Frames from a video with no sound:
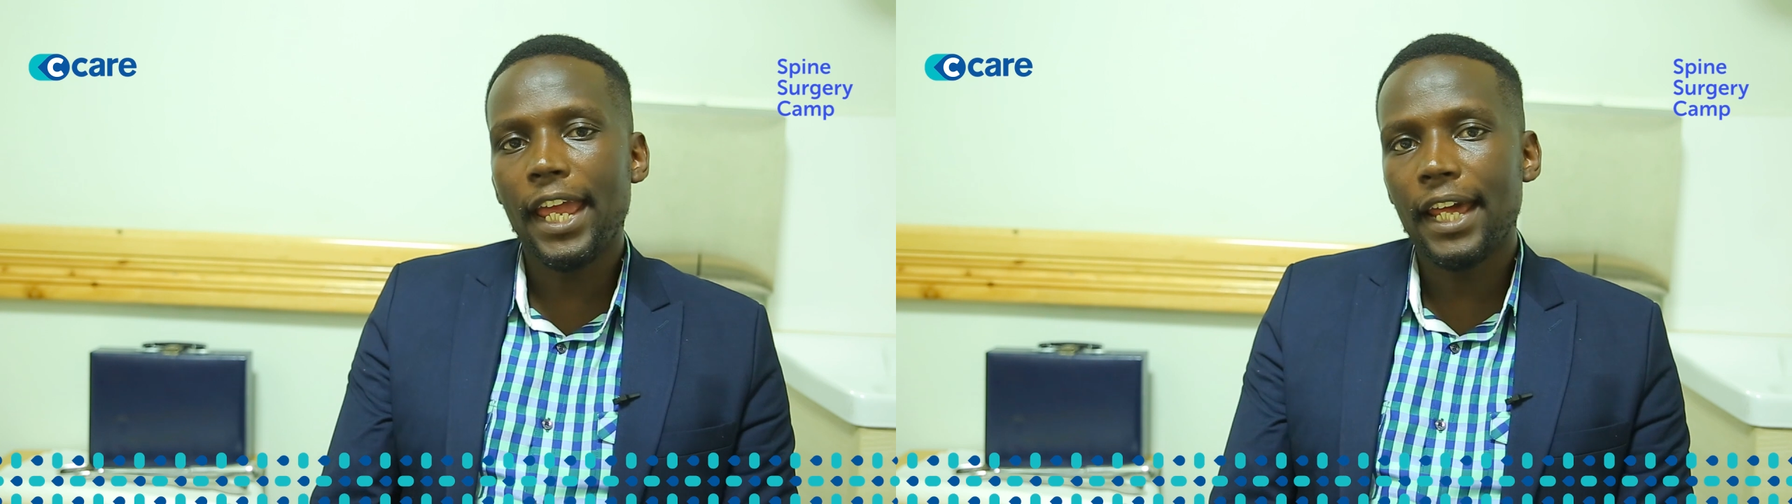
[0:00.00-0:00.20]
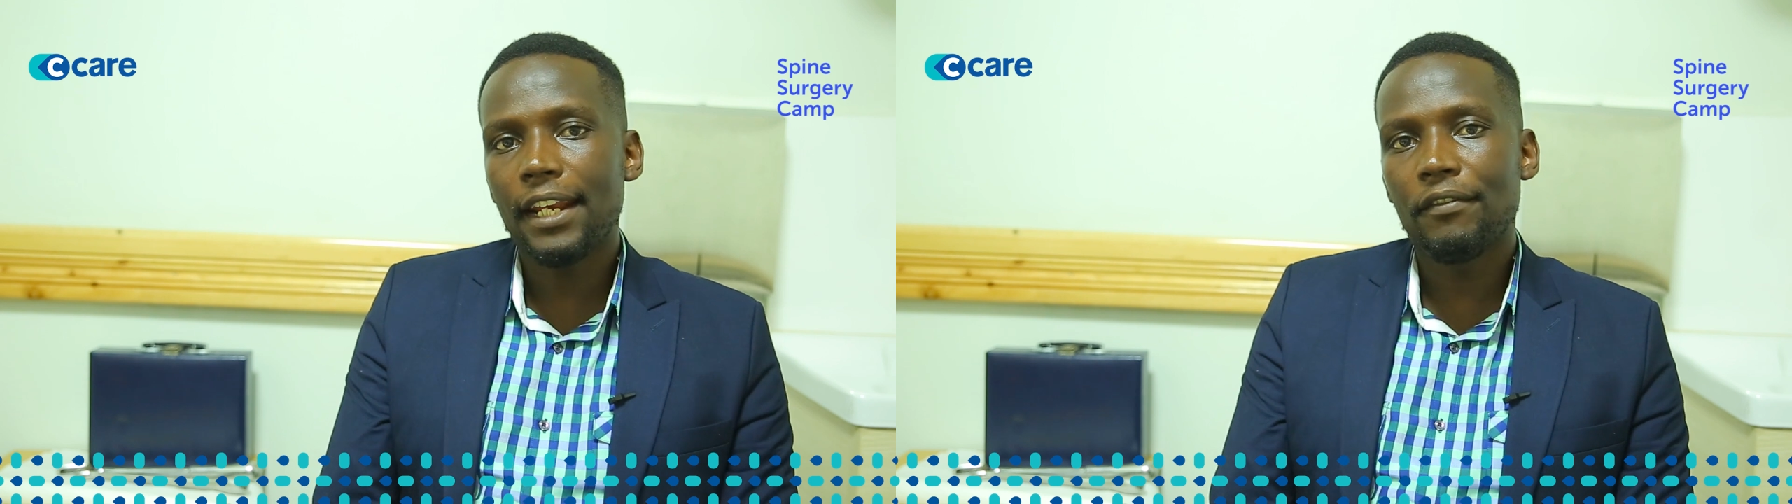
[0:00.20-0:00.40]

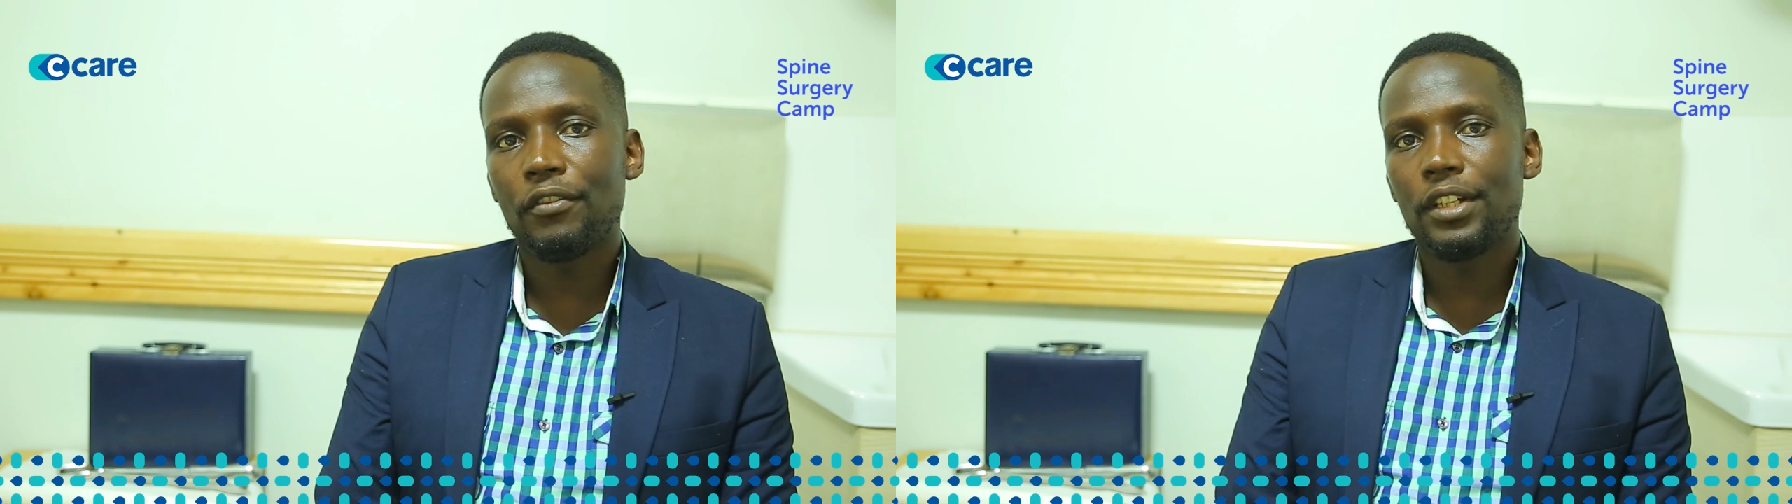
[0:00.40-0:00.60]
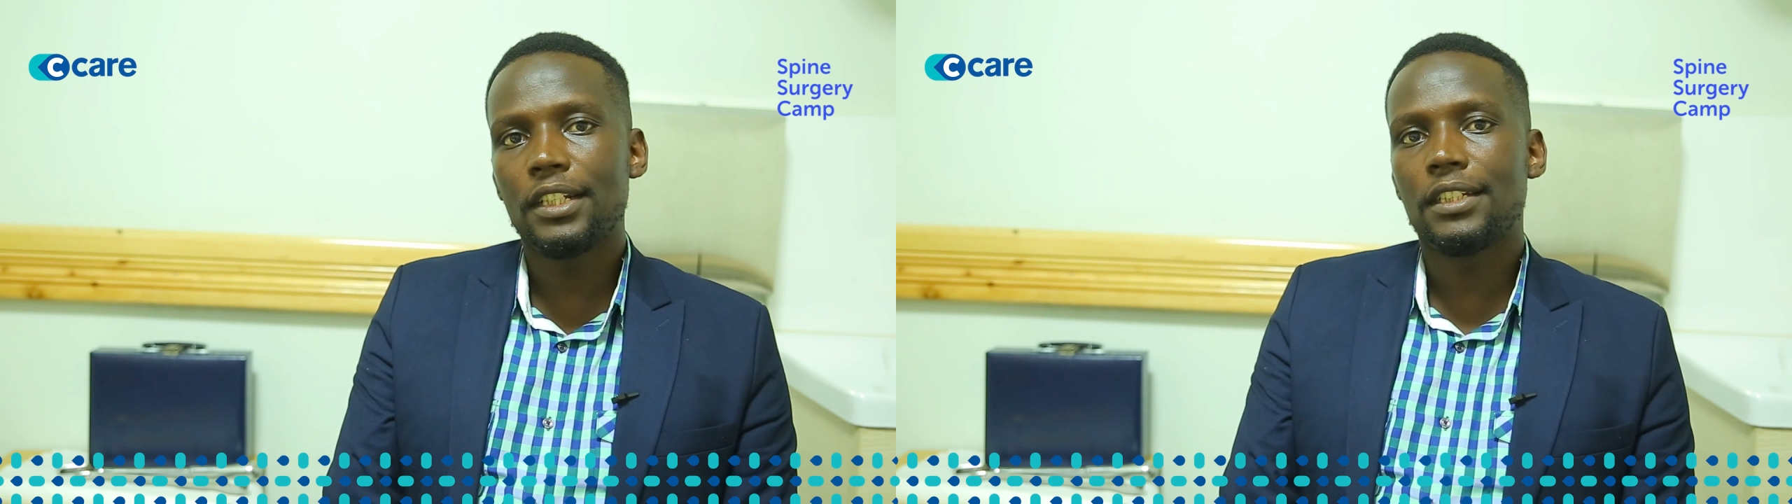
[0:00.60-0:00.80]
and
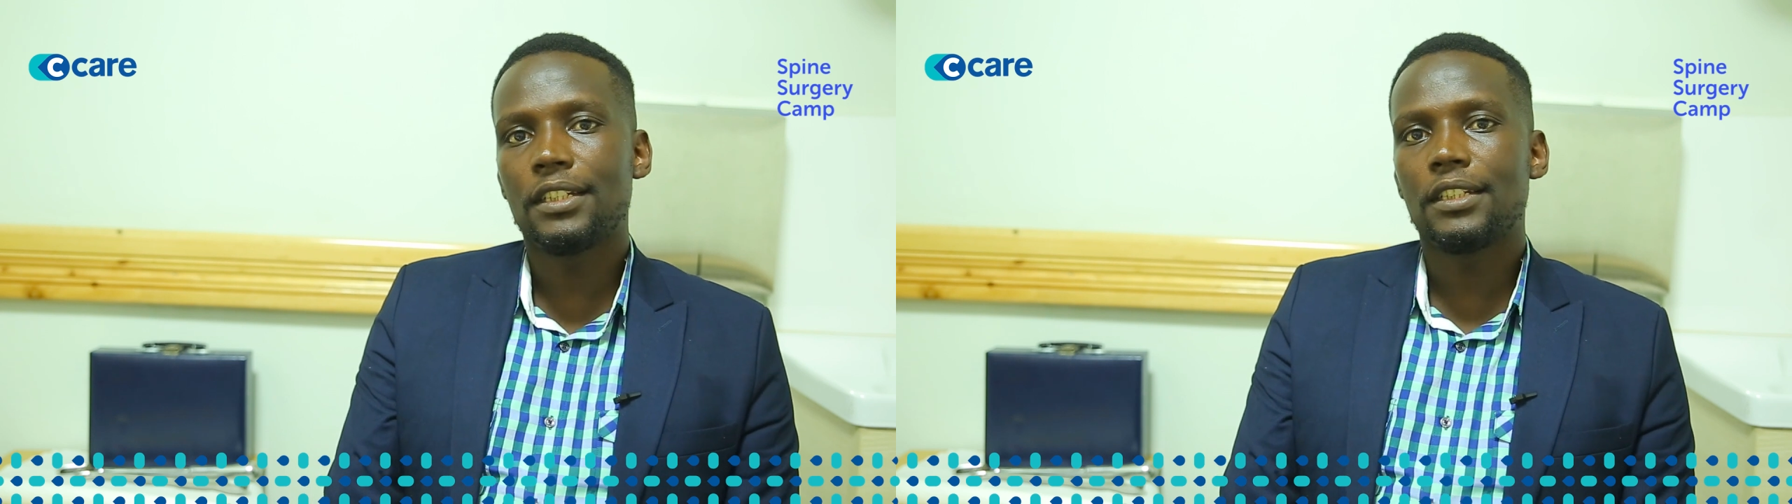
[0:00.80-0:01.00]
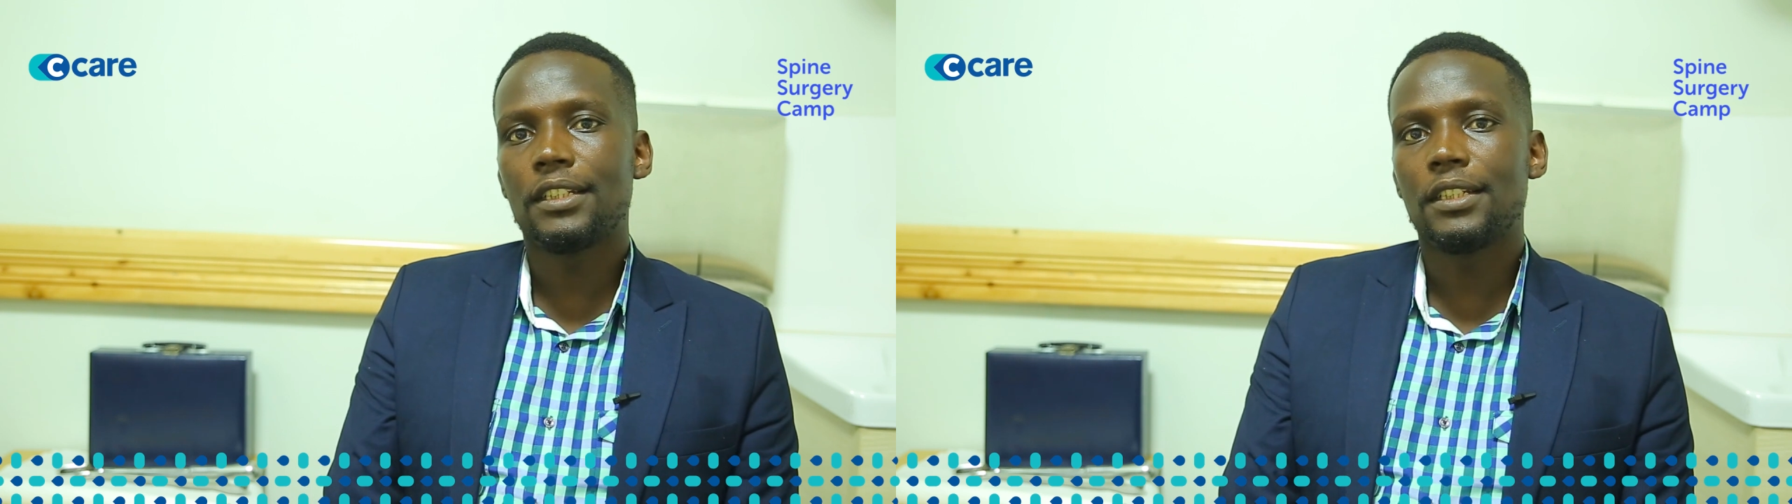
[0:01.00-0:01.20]
avoid
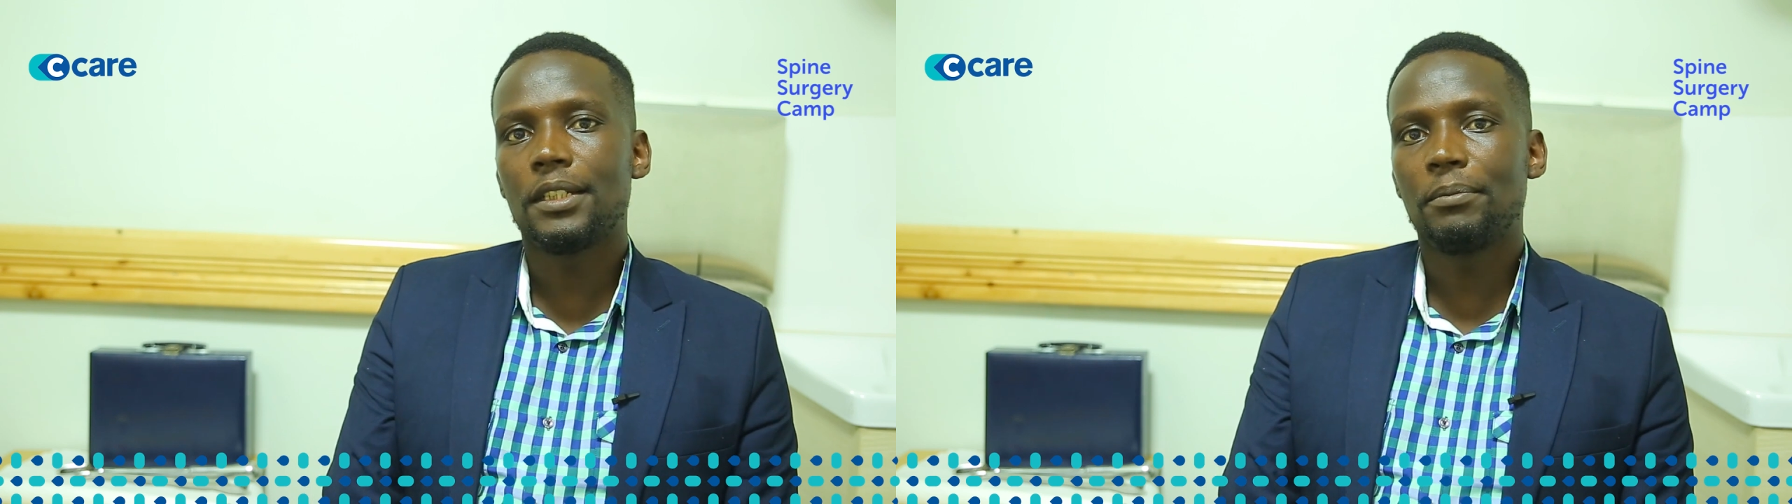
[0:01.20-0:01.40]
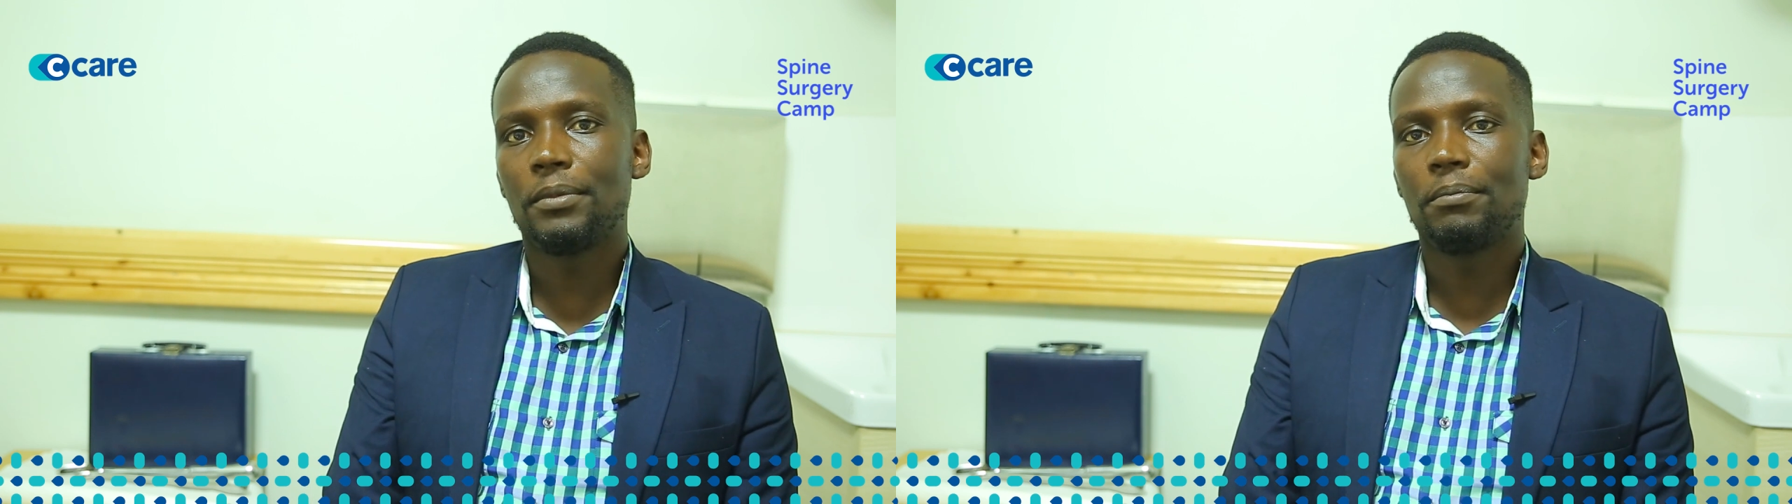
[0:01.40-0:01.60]

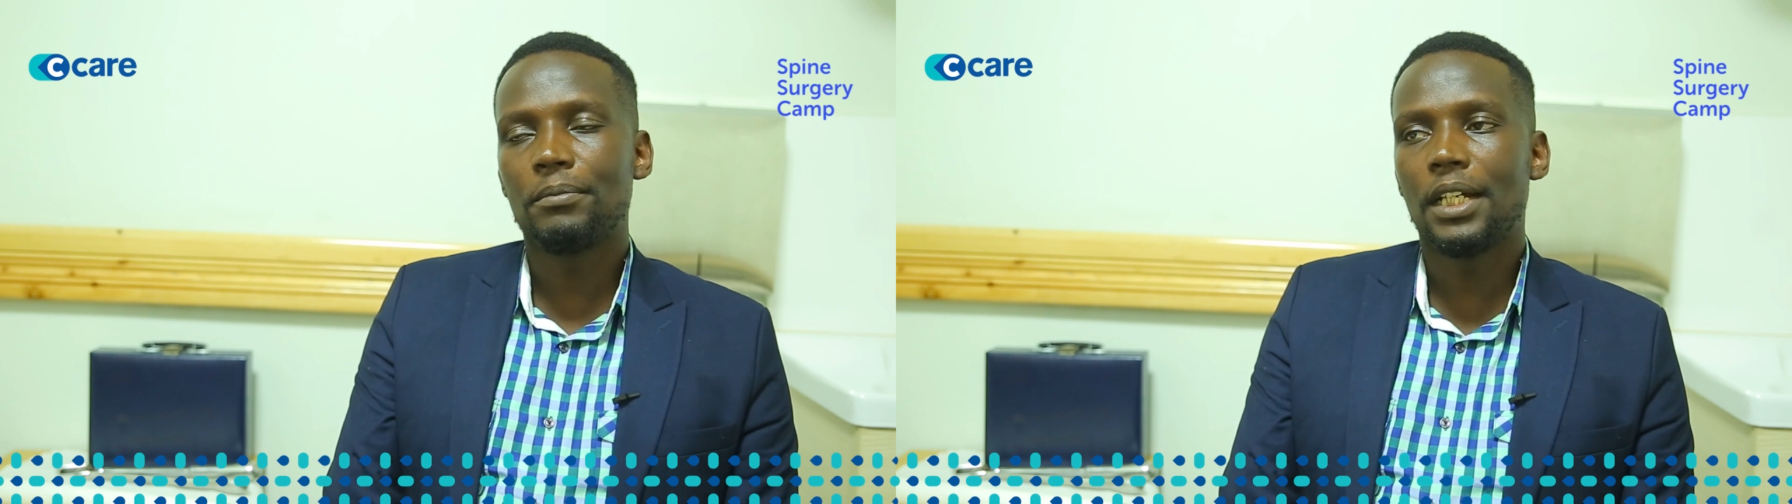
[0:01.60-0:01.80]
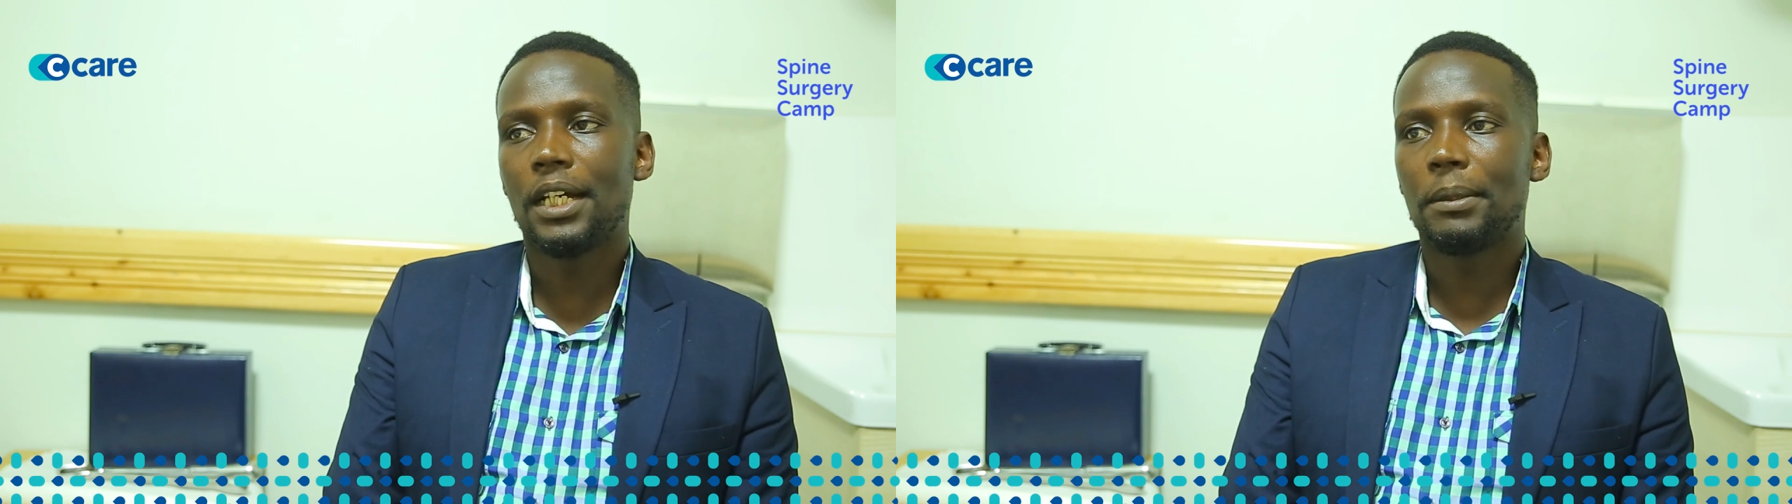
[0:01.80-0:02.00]

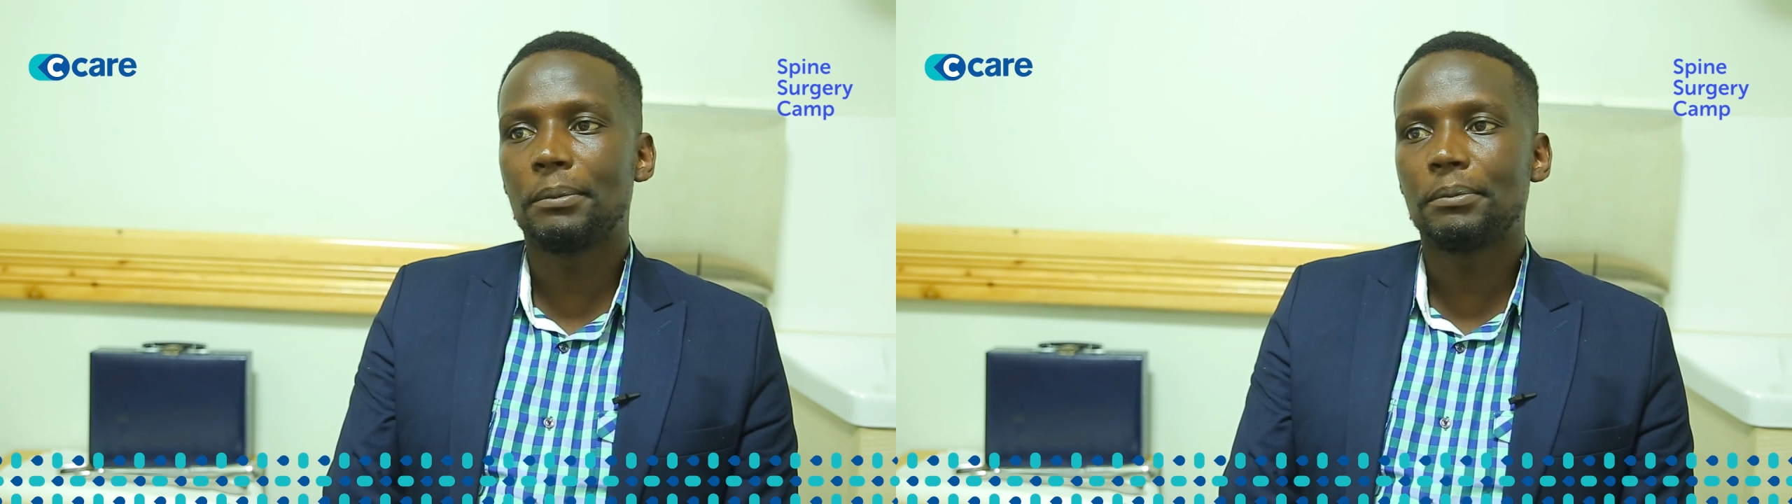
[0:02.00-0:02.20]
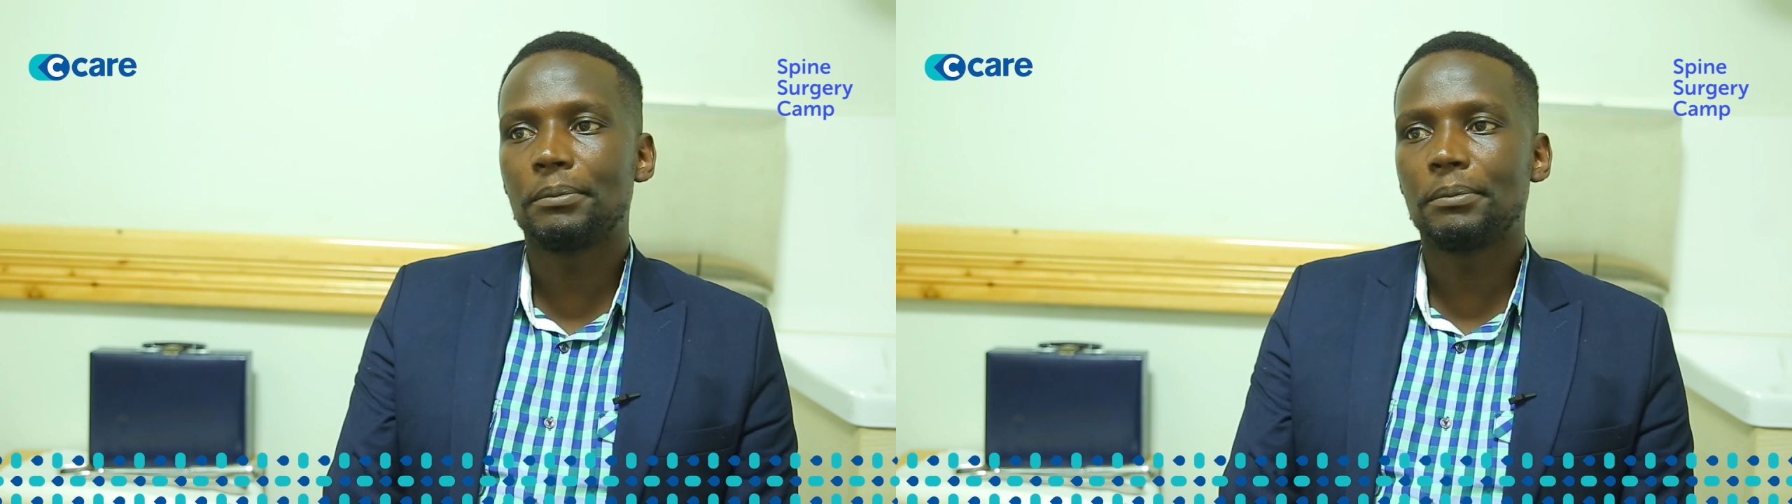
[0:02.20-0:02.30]
um,